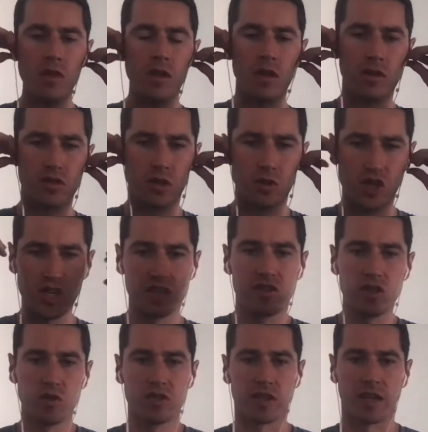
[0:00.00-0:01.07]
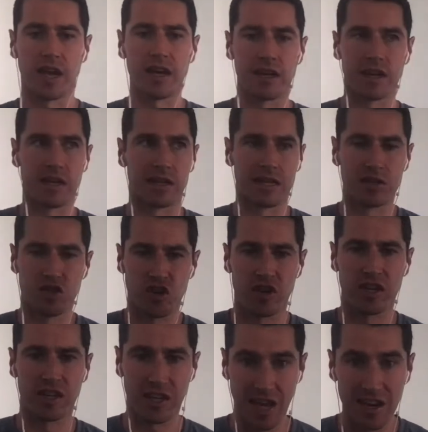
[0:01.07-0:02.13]
So she's using that. It allows her to
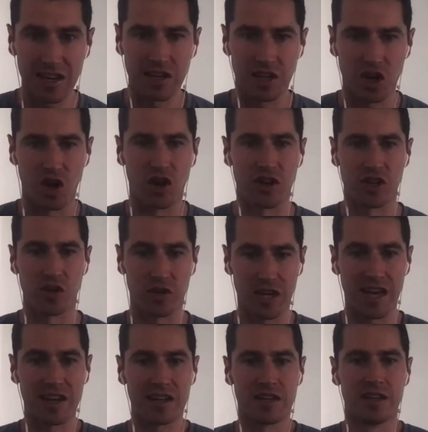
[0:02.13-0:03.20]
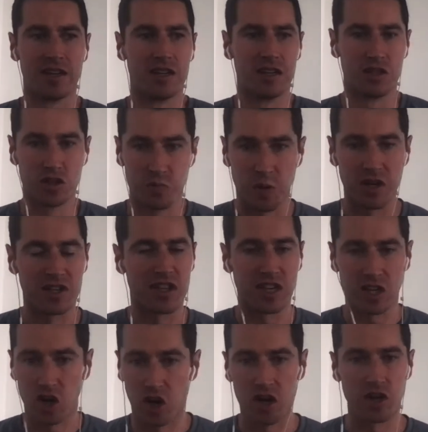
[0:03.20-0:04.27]
get in cardio, get in sprinting
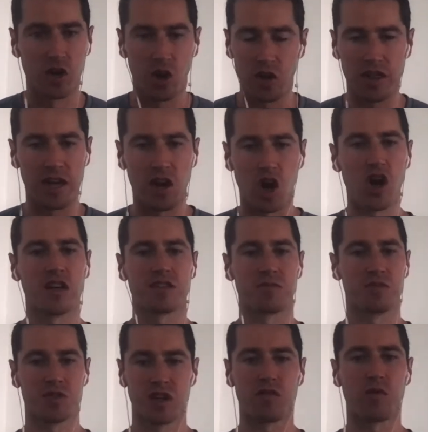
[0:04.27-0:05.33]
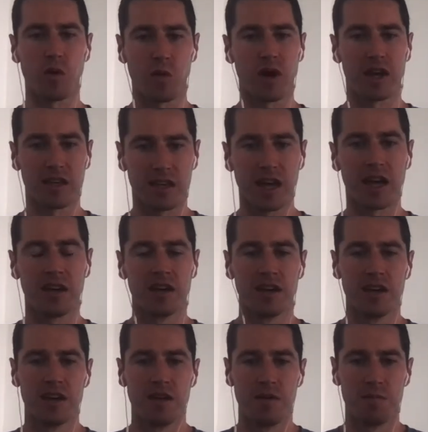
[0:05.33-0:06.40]
cardio, all that awesome stuff we want to get.
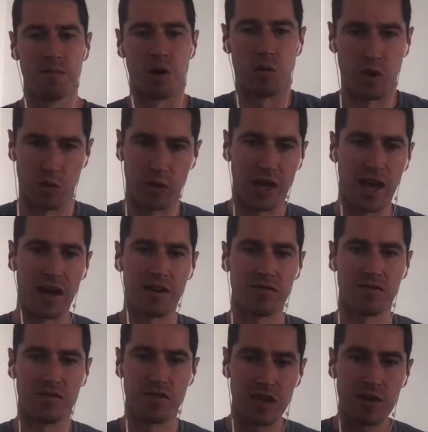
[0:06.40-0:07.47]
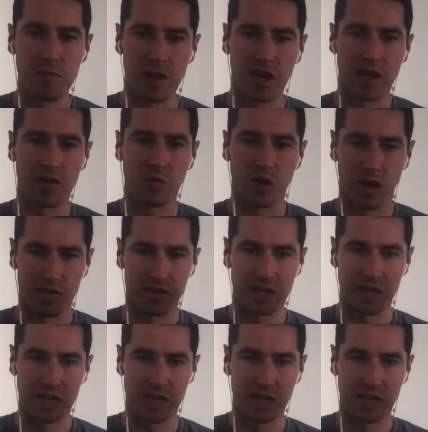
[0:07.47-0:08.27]
But when we have knee pain, we often